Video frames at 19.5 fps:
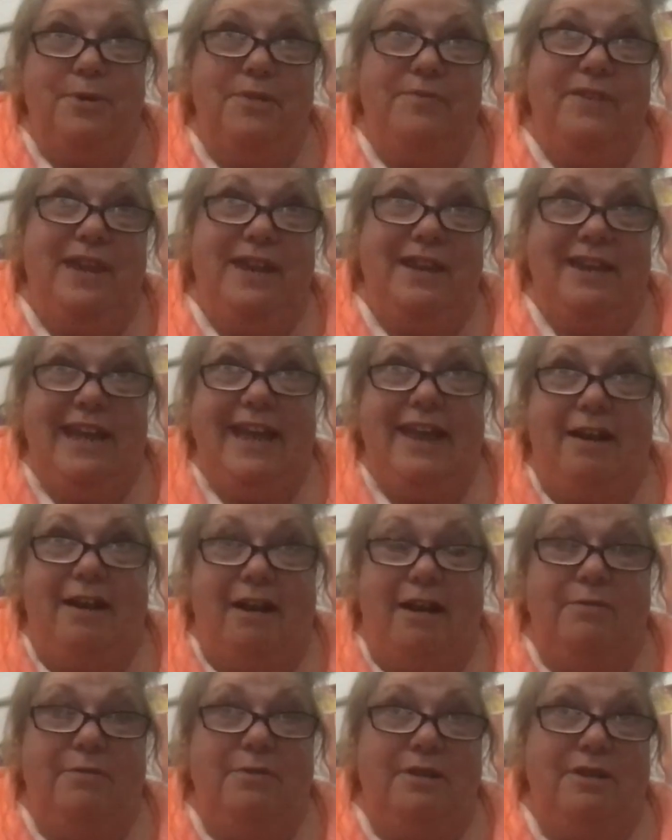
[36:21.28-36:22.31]
of the Indiana
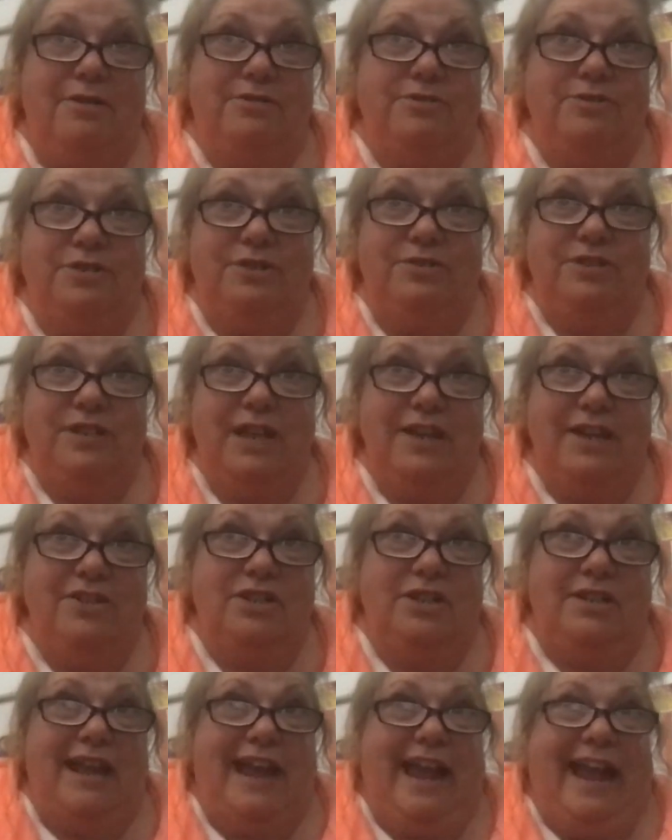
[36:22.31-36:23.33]
Aquaculture
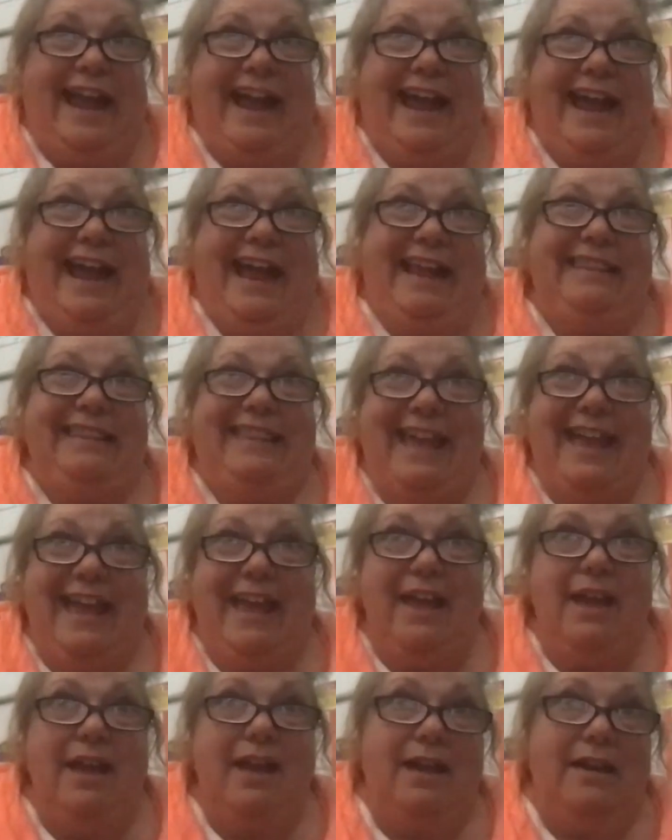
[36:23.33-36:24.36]
Association, and
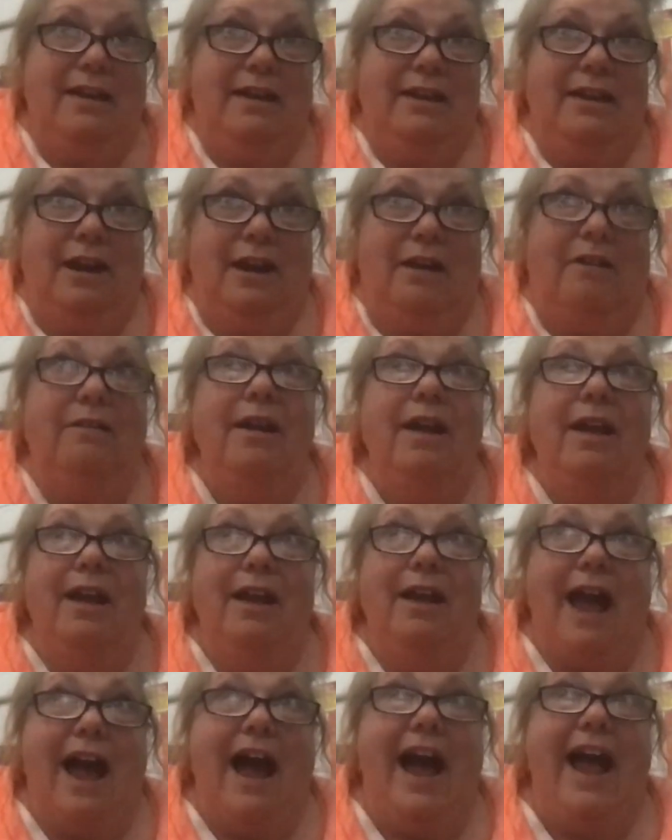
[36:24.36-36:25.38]
they, you know,
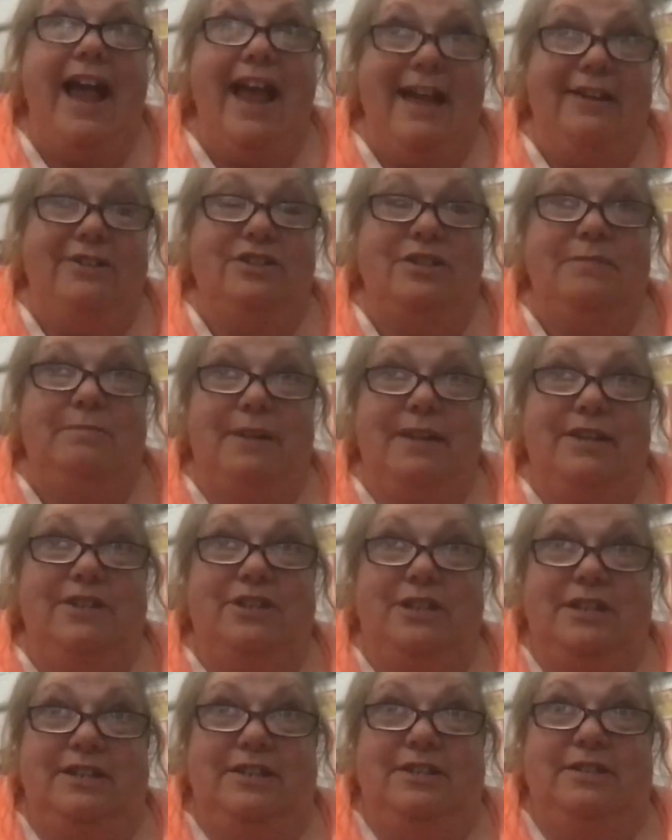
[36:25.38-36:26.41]
I actually
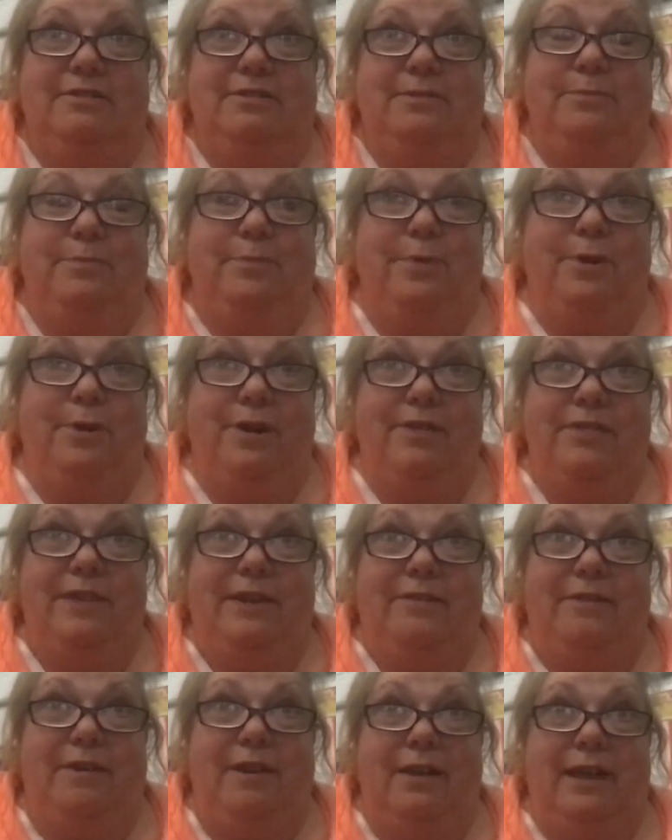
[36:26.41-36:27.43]
mentioned it to the board, and they
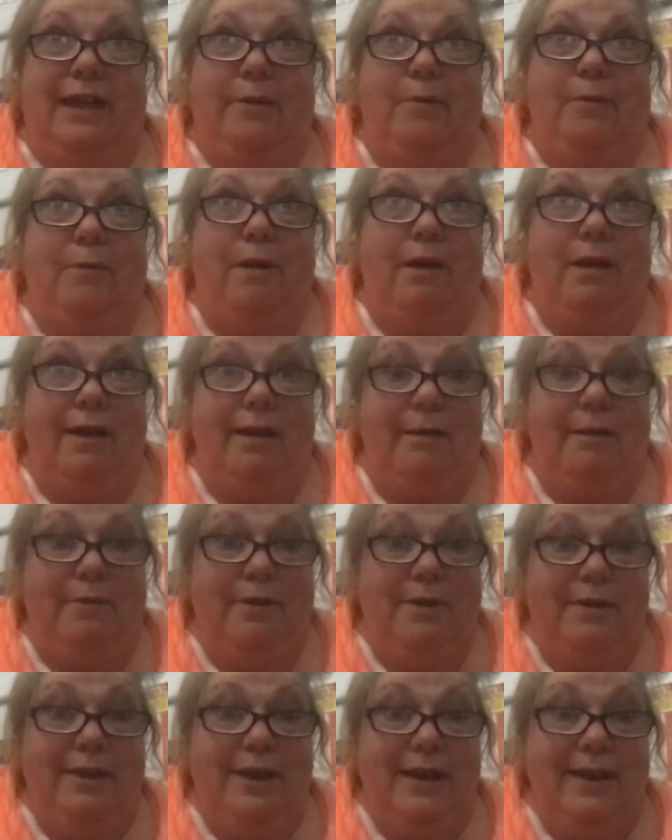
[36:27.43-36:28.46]
were all like, "What?
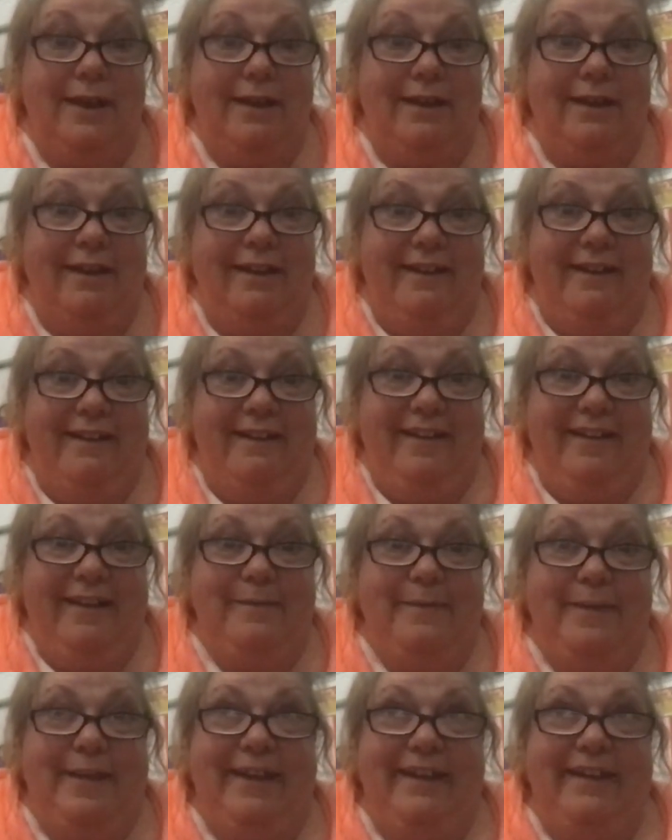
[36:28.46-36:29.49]
Really?" Really?
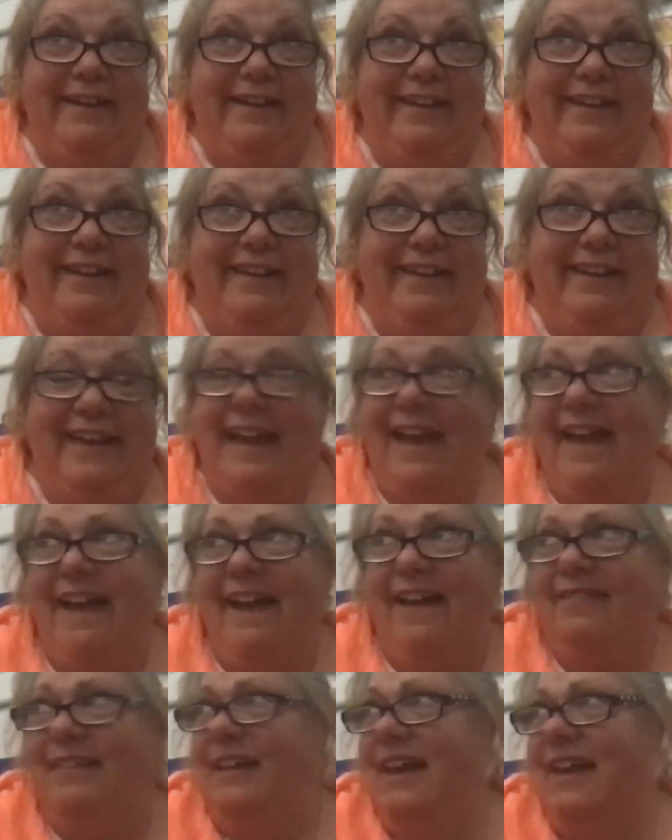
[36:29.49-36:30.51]
And like,
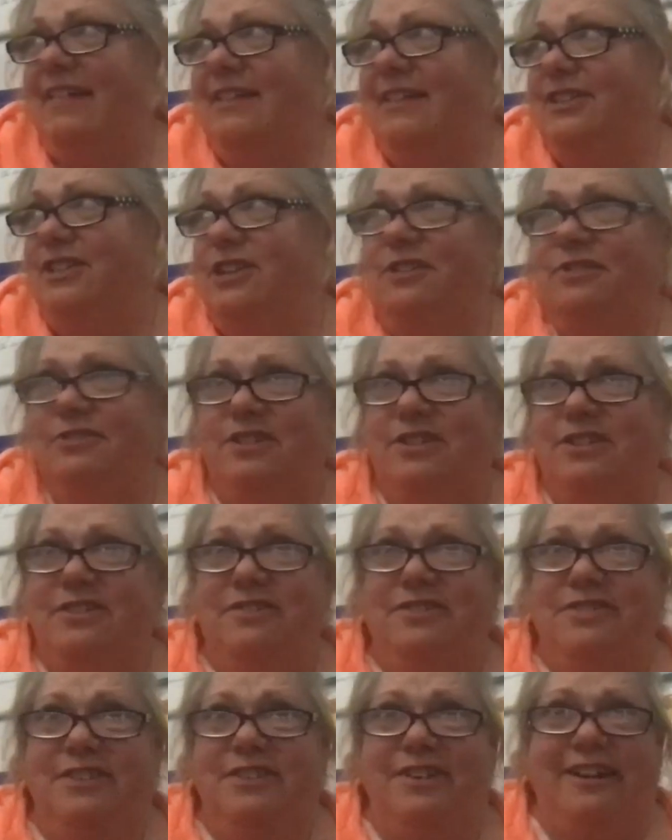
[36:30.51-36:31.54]
yeah, they had this huge
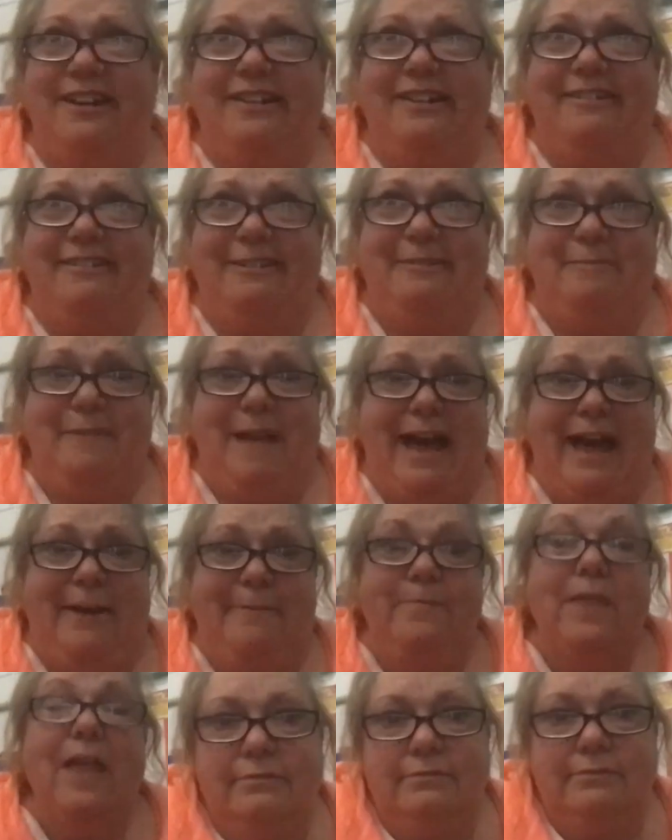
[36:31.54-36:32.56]
news article about
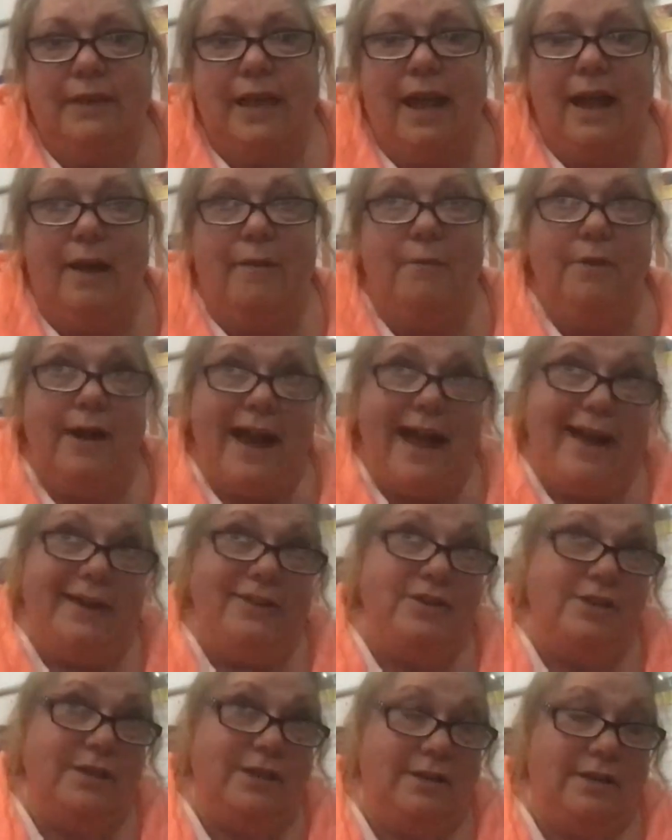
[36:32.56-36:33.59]
it. Uh, we're
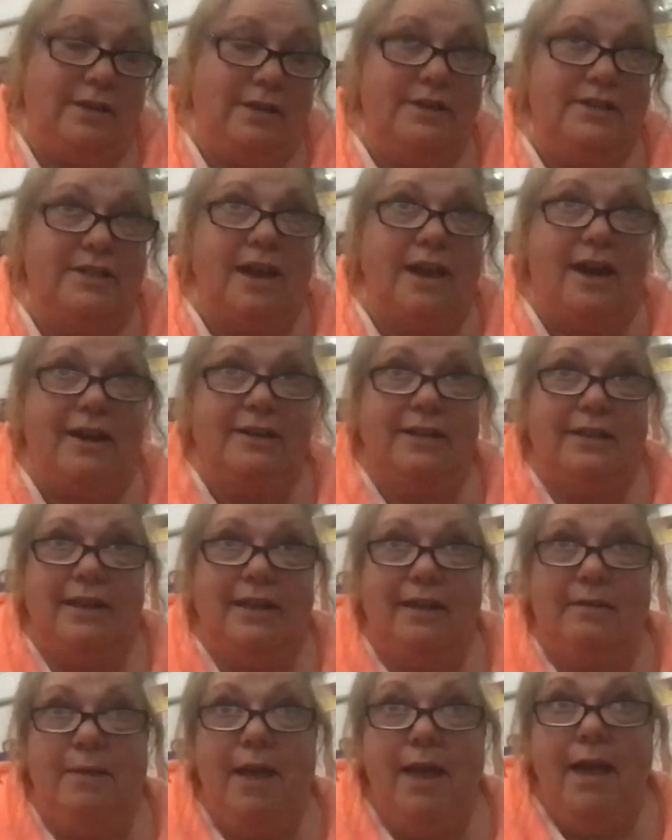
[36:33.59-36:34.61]
actually going to talk to
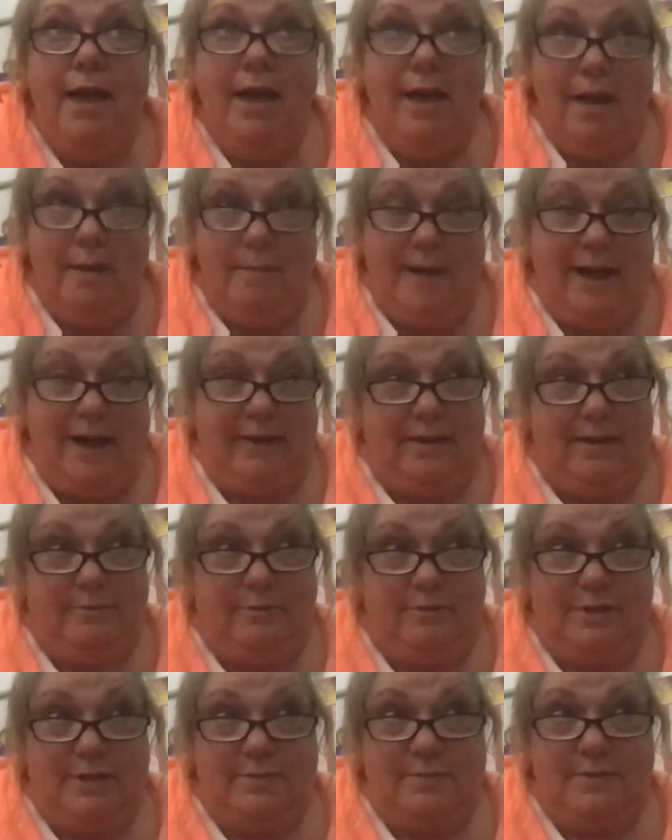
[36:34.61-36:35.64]
them about come
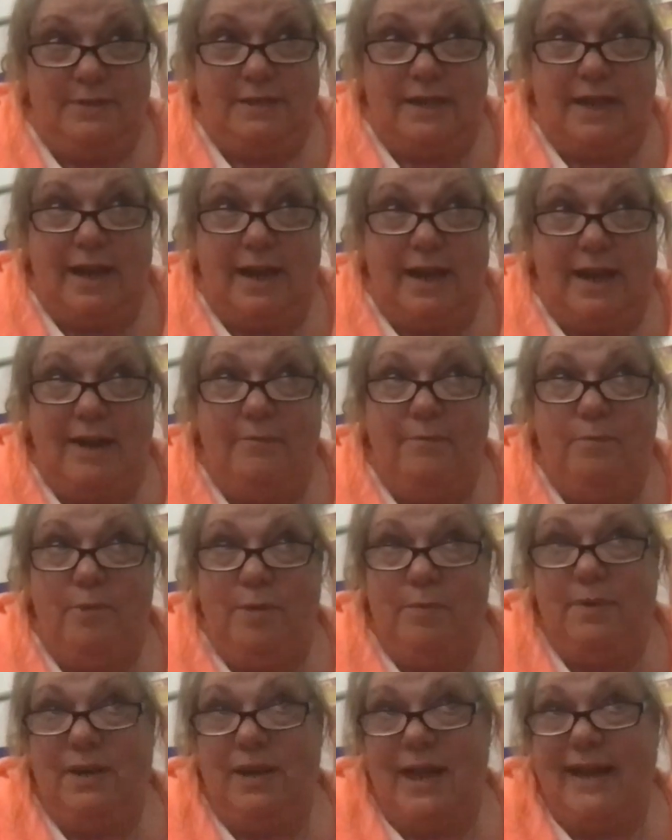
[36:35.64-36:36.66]
Christmas time. We
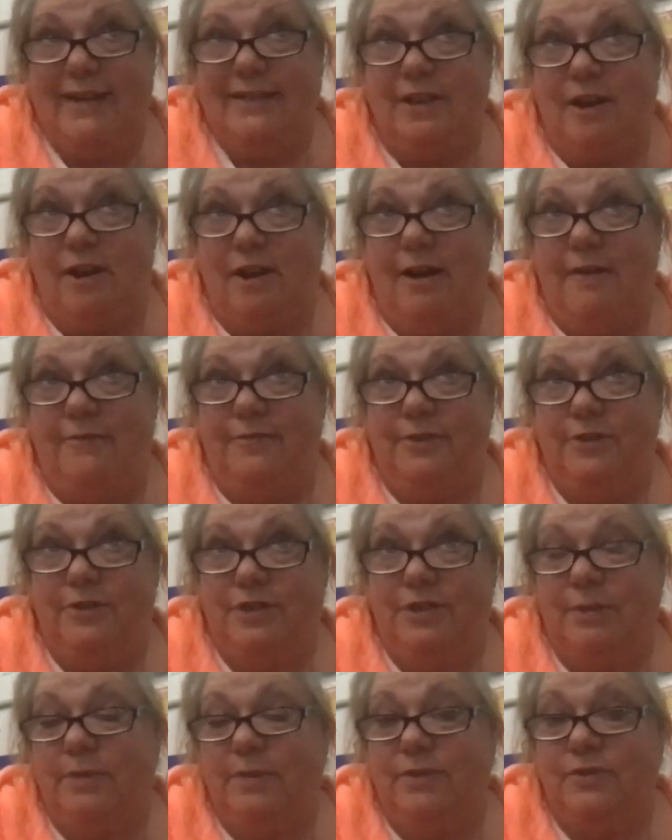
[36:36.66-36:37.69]
would like to offer
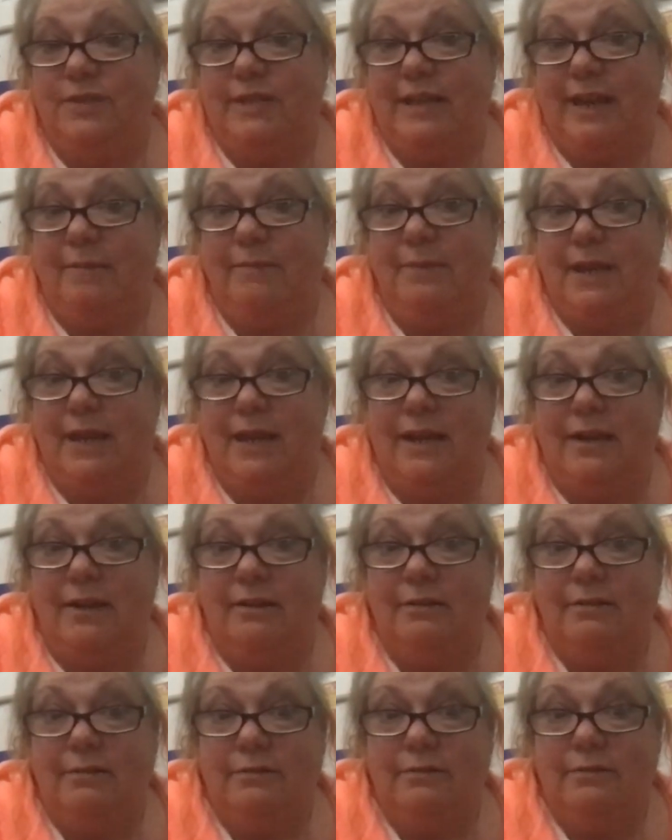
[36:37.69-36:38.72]
some of their salmon
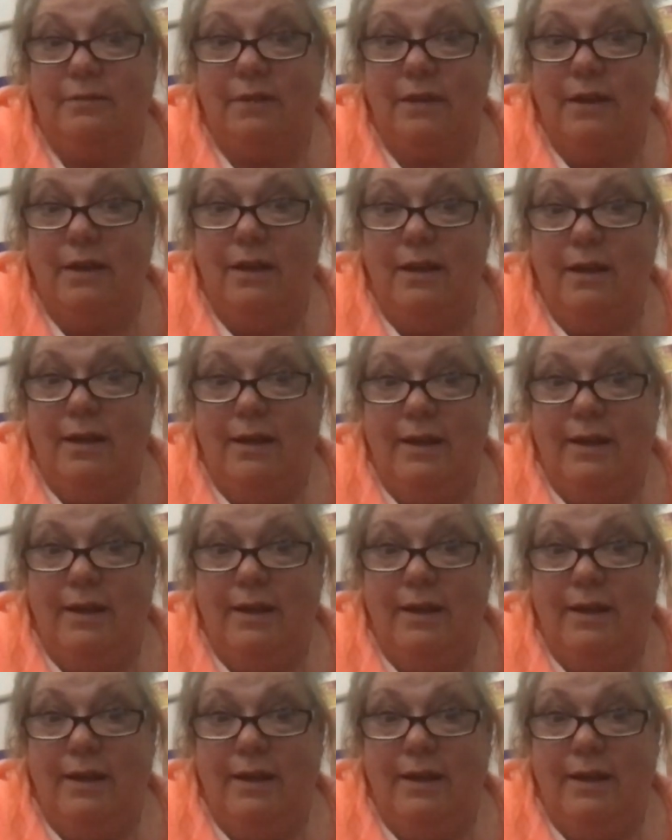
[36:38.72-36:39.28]
here hmm.